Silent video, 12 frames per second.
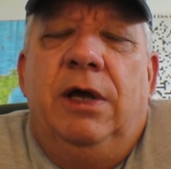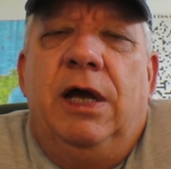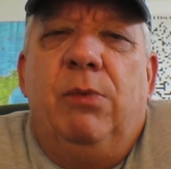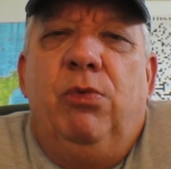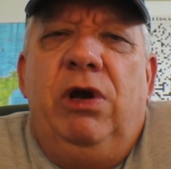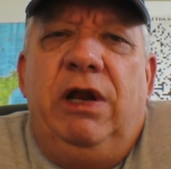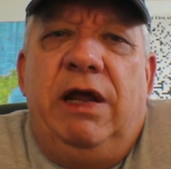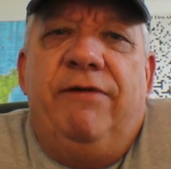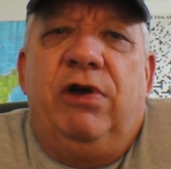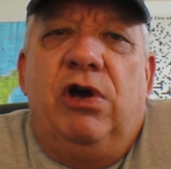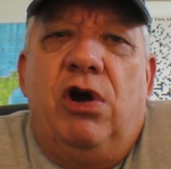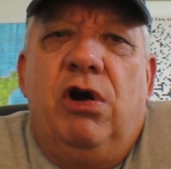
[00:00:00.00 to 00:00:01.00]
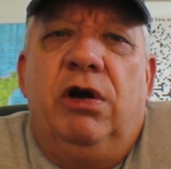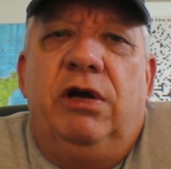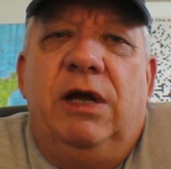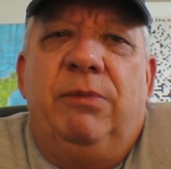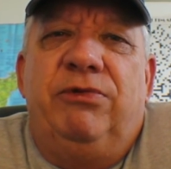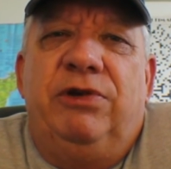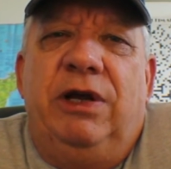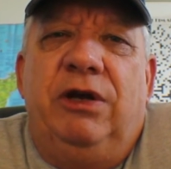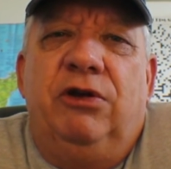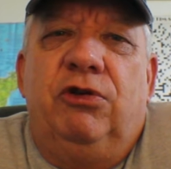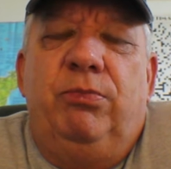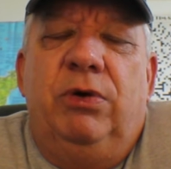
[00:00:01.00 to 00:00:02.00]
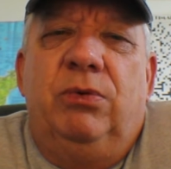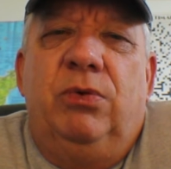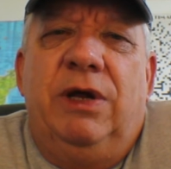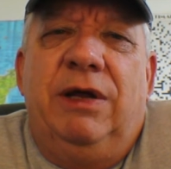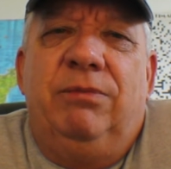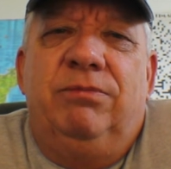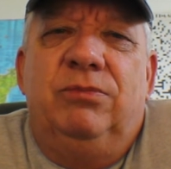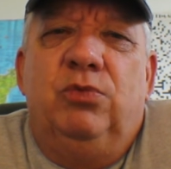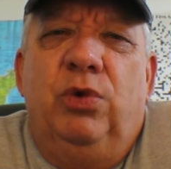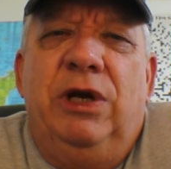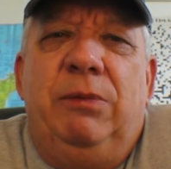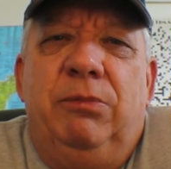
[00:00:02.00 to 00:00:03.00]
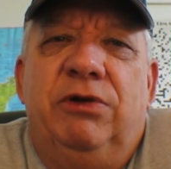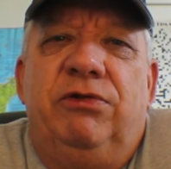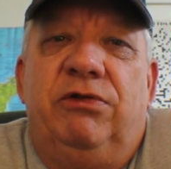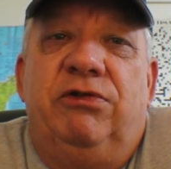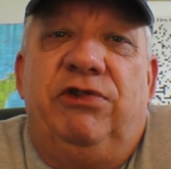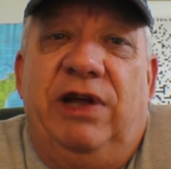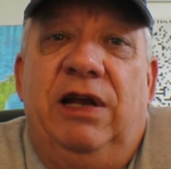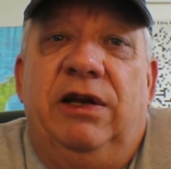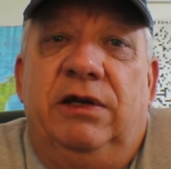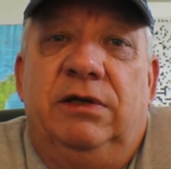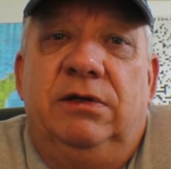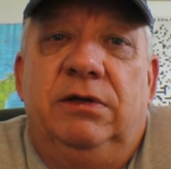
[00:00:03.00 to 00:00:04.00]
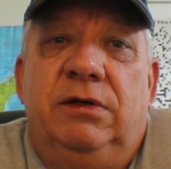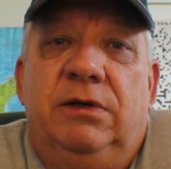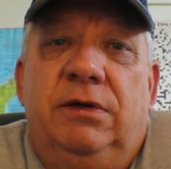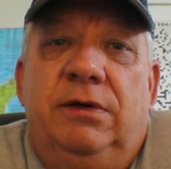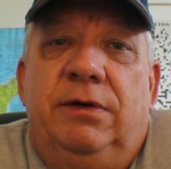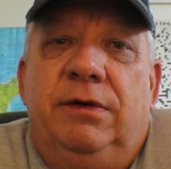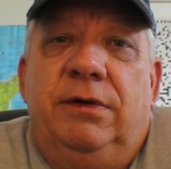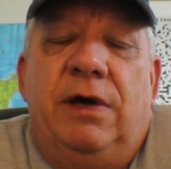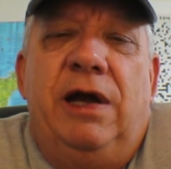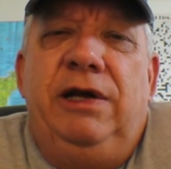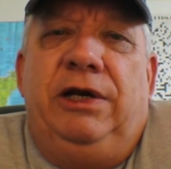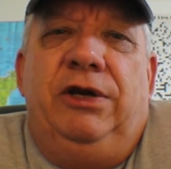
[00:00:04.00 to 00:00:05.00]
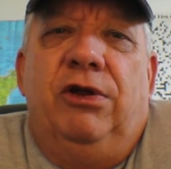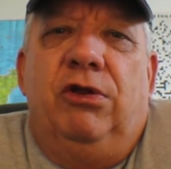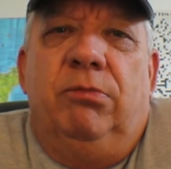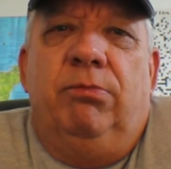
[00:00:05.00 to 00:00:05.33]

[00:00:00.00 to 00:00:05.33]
I'm really having a hard time saying this, but what I really miss is sailing. I need another